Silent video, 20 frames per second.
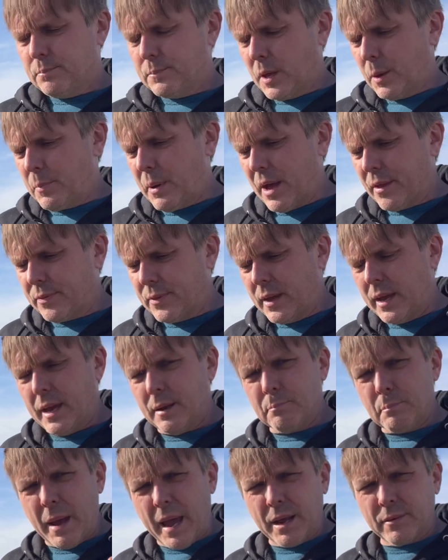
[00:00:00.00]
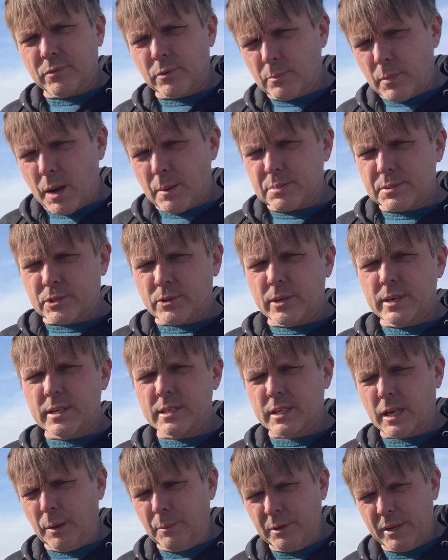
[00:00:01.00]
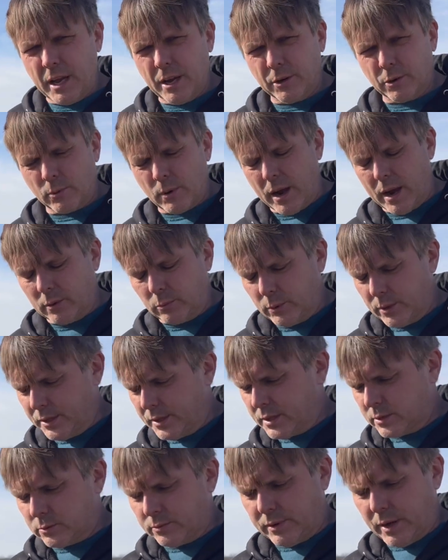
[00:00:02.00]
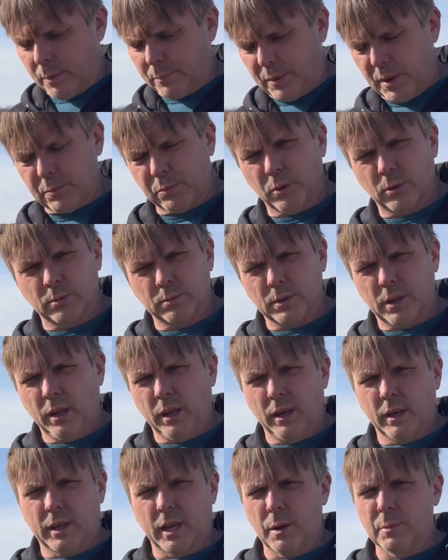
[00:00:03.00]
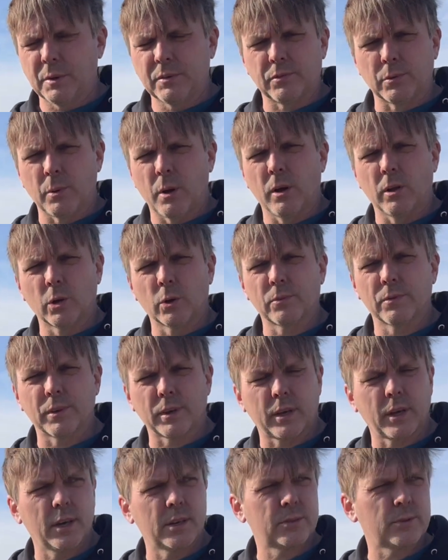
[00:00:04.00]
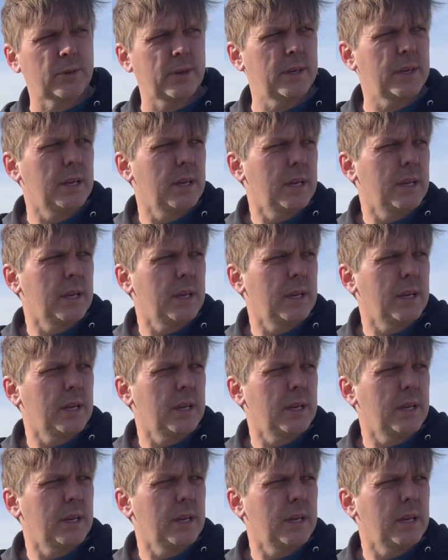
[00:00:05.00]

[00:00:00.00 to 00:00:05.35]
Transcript: about that. Matt from Mobstreet is coming down to ride with us. We've got people coming from all over the country.